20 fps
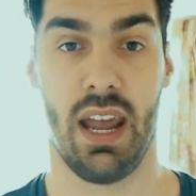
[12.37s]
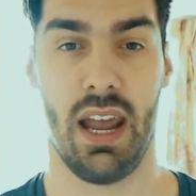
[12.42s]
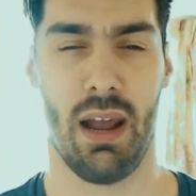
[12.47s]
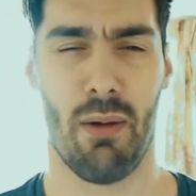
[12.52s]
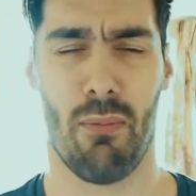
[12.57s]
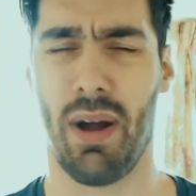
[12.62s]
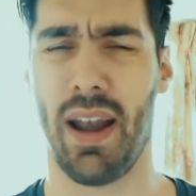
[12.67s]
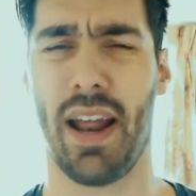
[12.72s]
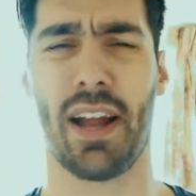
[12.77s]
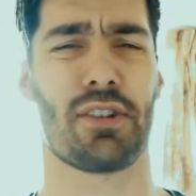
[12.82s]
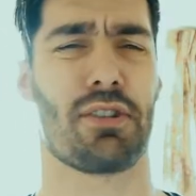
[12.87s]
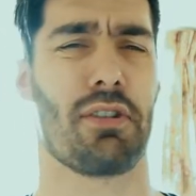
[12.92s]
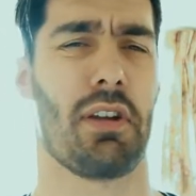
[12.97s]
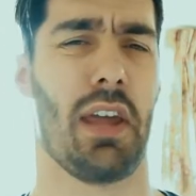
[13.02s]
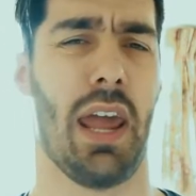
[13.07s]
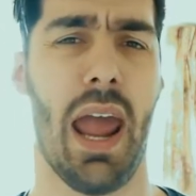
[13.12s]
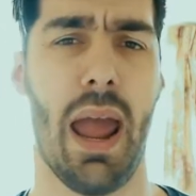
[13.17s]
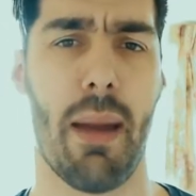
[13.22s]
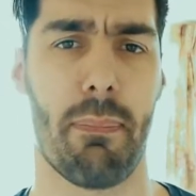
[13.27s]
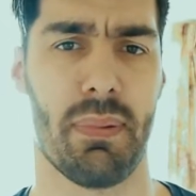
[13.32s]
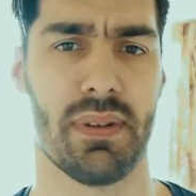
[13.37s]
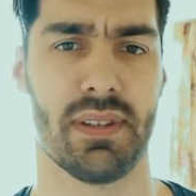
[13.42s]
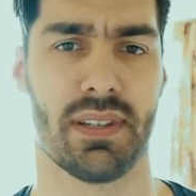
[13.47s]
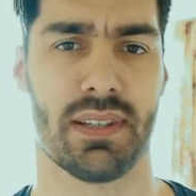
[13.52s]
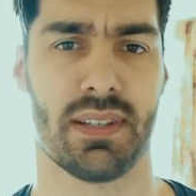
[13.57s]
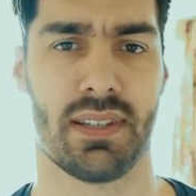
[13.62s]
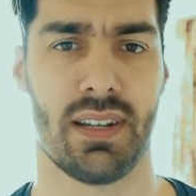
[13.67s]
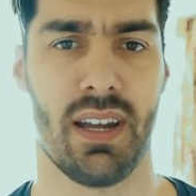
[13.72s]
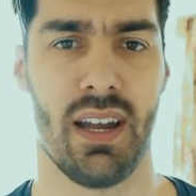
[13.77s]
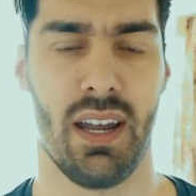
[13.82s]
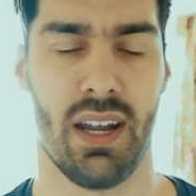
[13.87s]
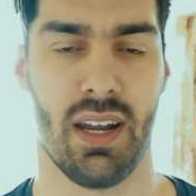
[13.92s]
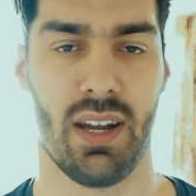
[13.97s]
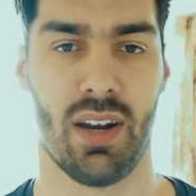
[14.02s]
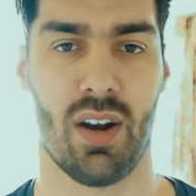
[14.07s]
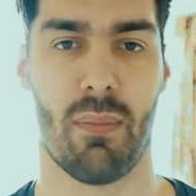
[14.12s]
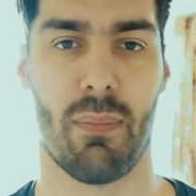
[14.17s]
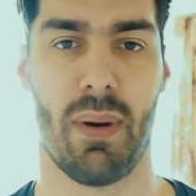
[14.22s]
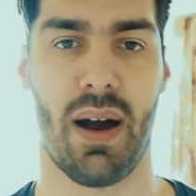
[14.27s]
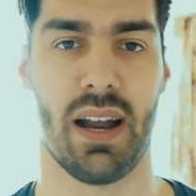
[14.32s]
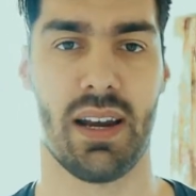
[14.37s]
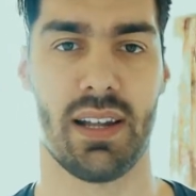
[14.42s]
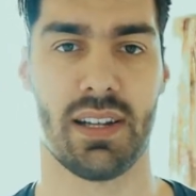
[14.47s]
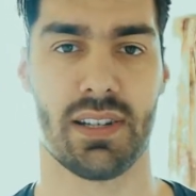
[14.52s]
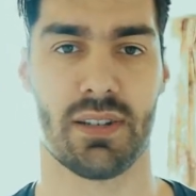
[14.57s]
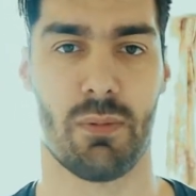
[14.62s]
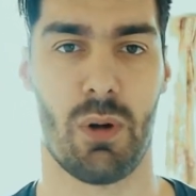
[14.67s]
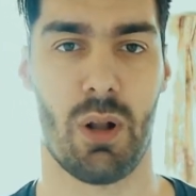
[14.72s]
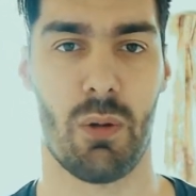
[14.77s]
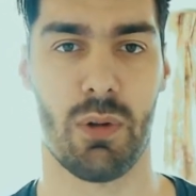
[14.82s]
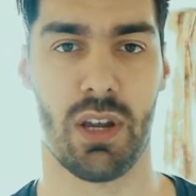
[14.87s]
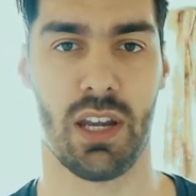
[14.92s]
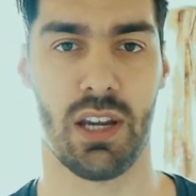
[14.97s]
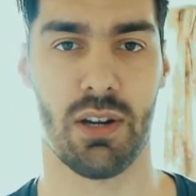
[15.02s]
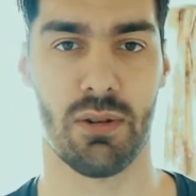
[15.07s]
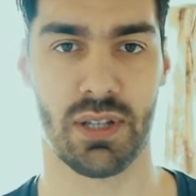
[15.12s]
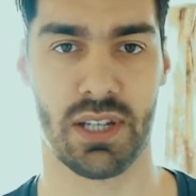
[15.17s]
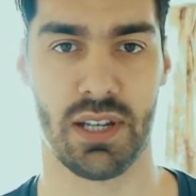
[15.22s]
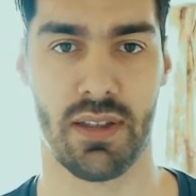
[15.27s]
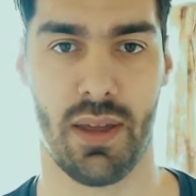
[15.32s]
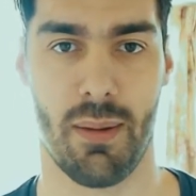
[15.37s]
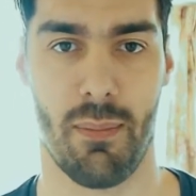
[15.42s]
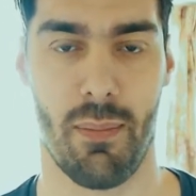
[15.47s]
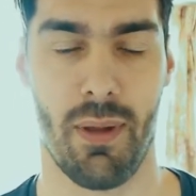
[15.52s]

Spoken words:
and what actually happens in our bodies while we're using them.